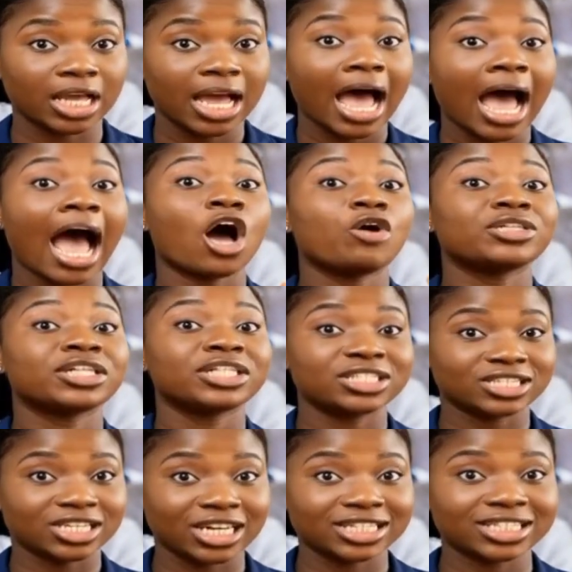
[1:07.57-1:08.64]
how these
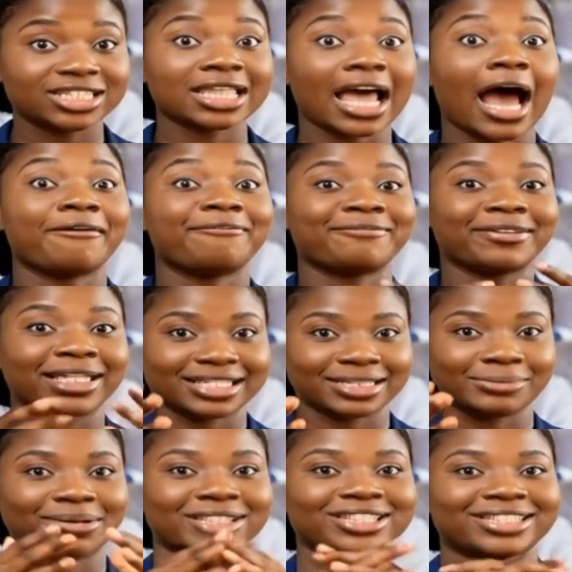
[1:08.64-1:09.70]
changes affect the
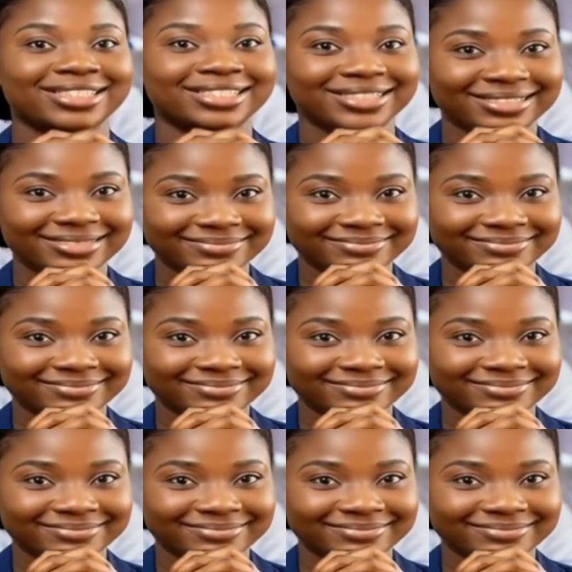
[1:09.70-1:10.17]
patient.